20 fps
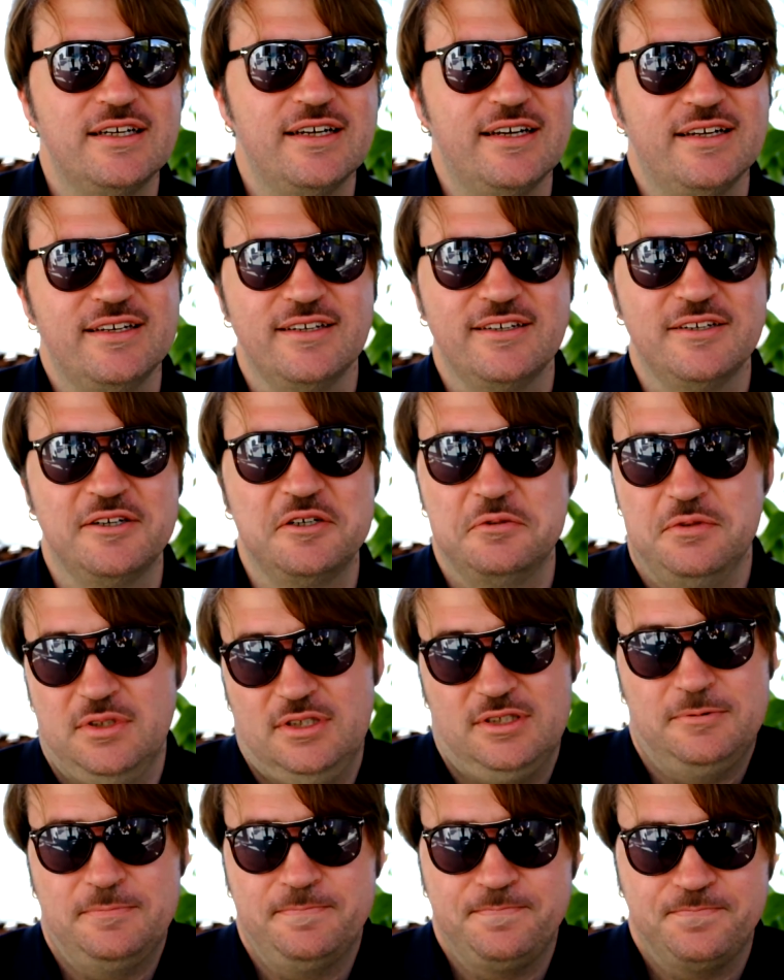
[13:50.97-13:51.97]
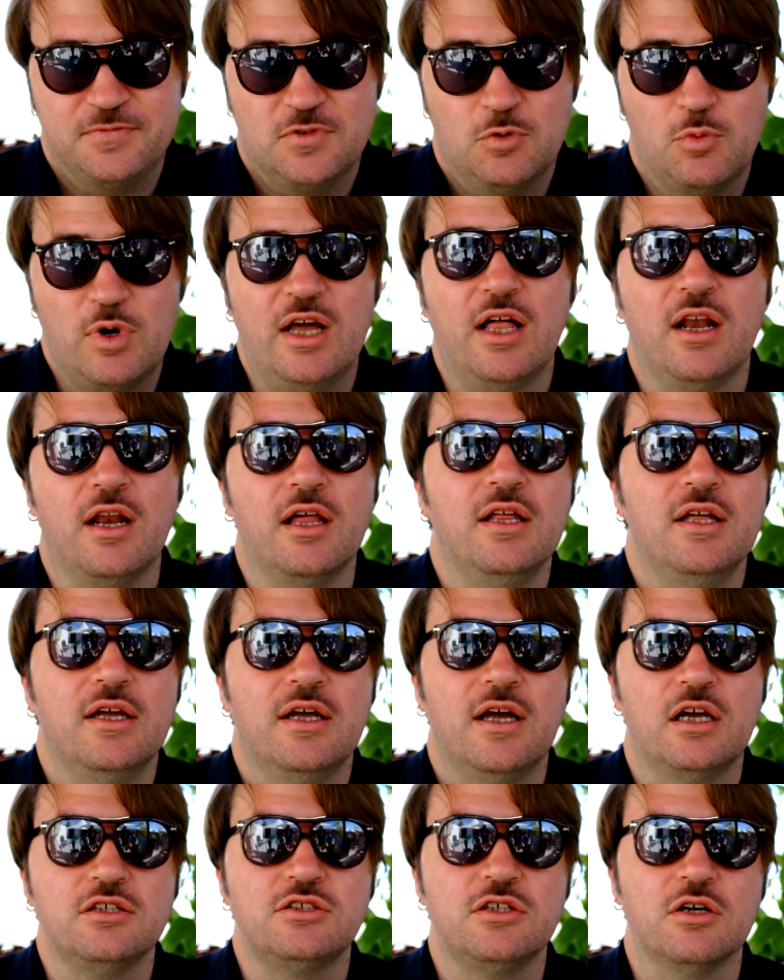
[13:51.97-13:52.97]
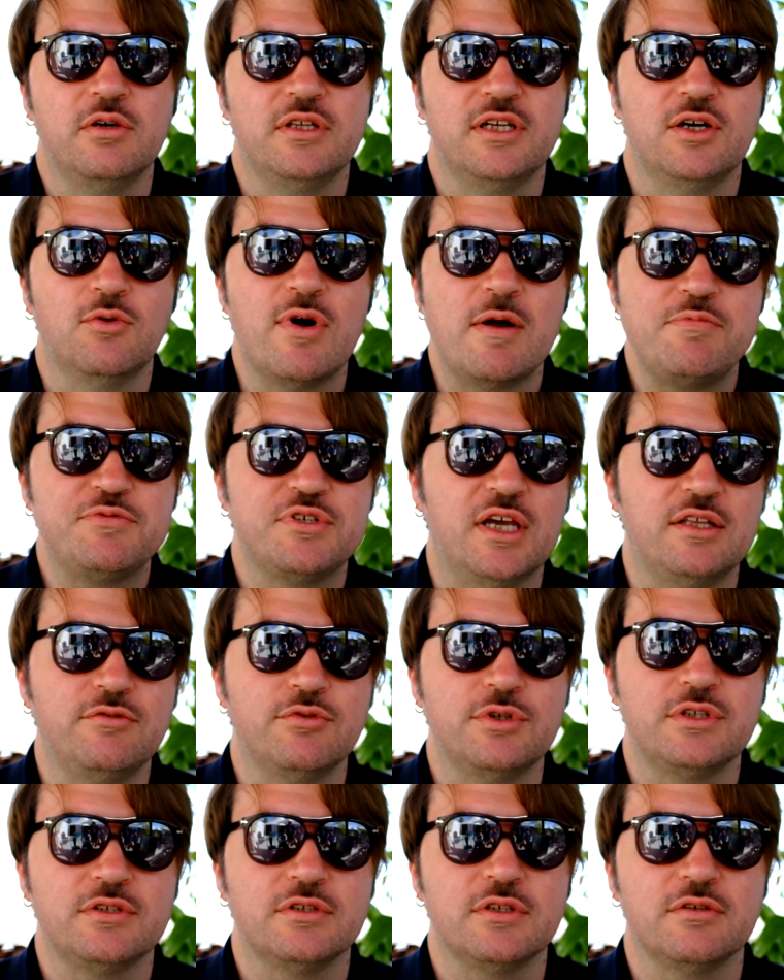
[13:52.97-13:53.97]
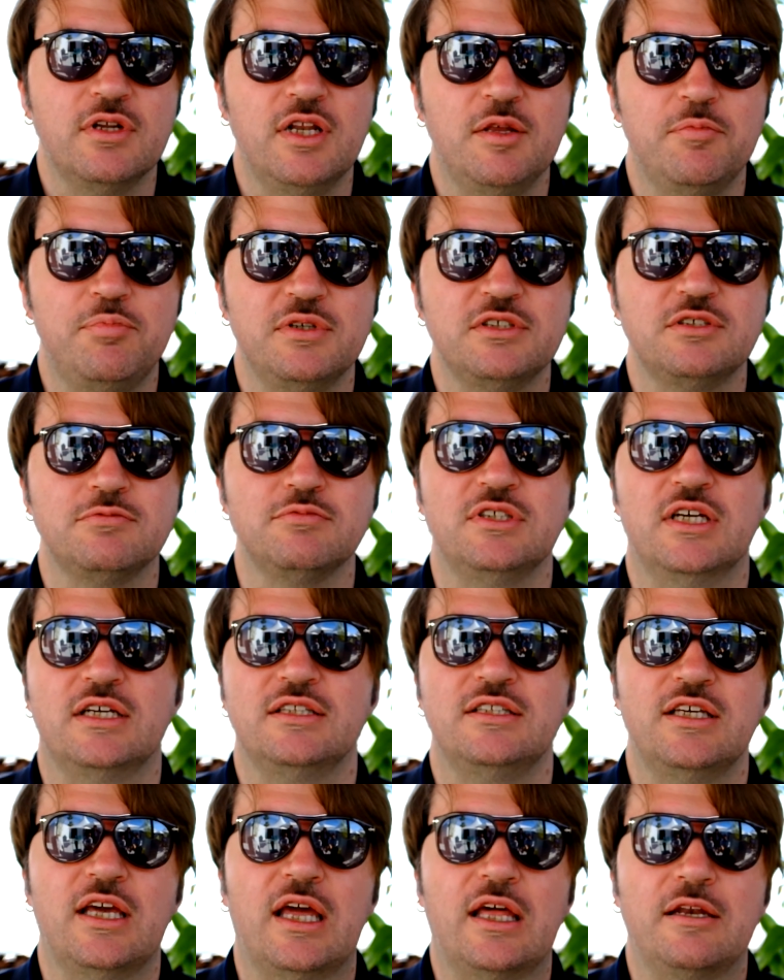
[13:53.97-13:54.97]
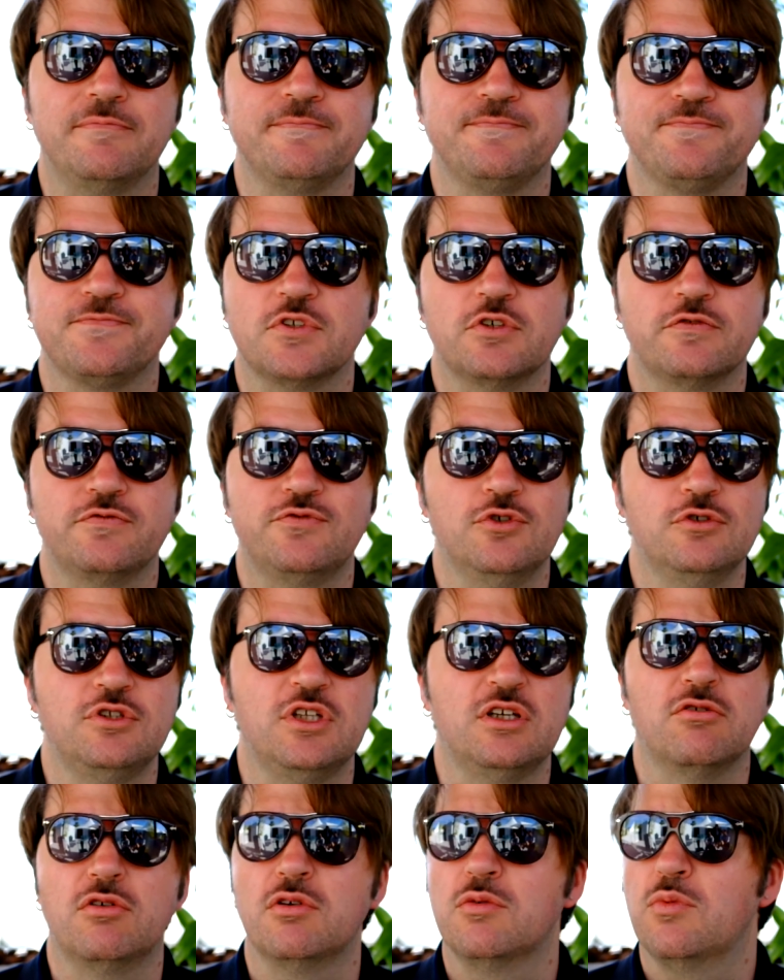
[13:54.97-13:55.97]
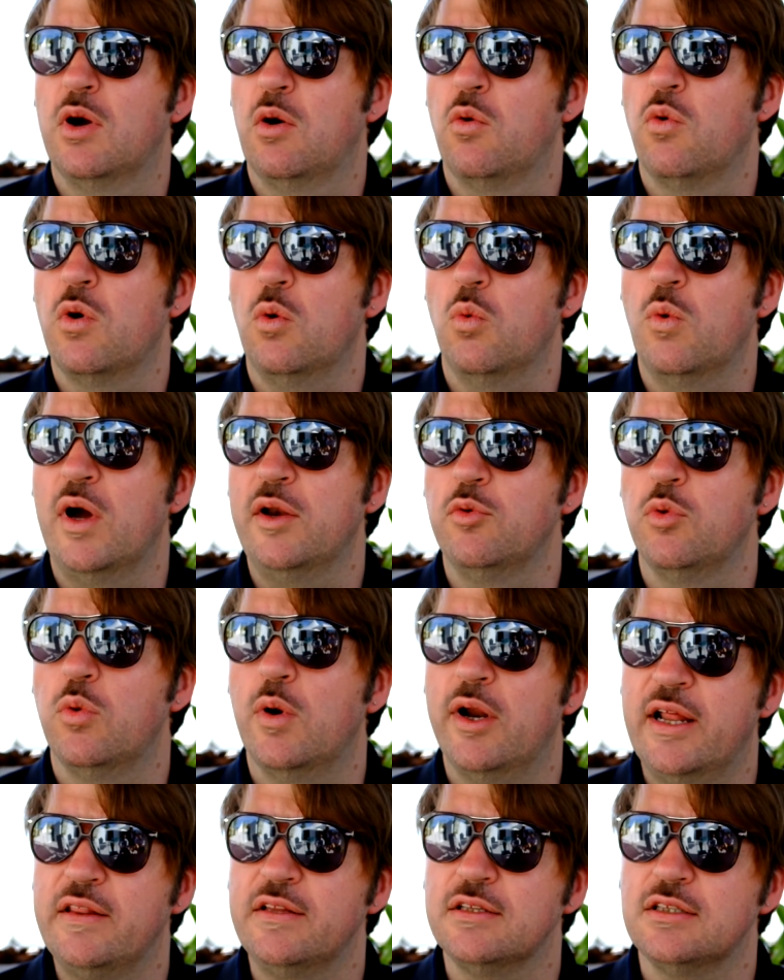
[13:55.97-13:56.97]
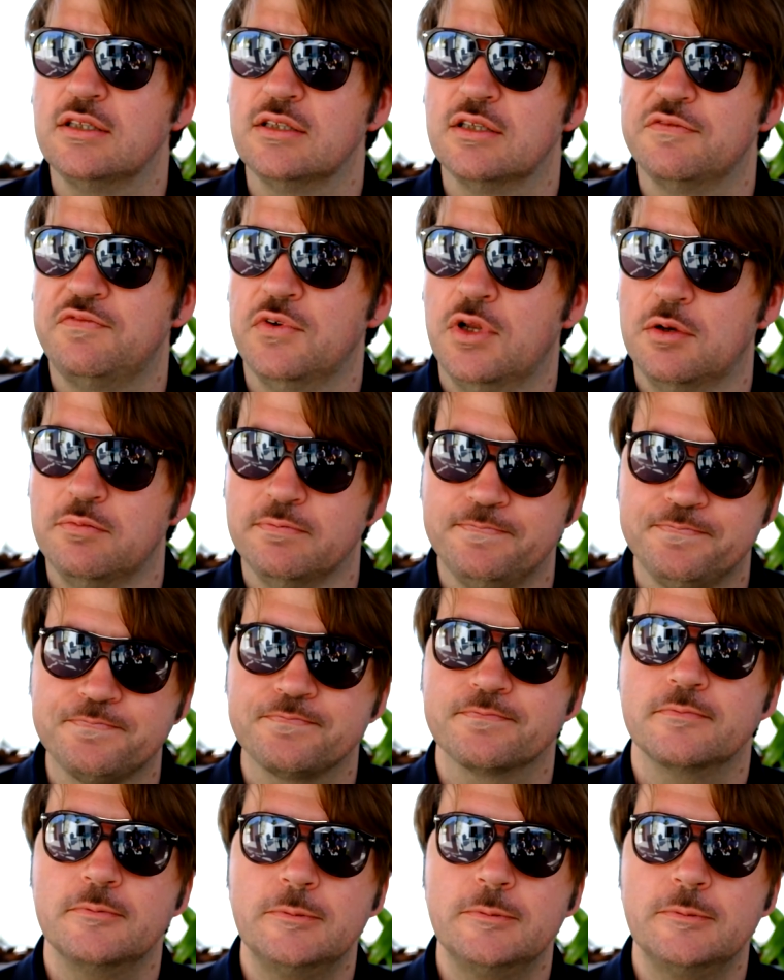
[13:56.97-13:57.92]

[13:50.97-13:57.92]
and, you know, and well, I saw in a website what really pleased me at the end of shooting, or when we were editing the film,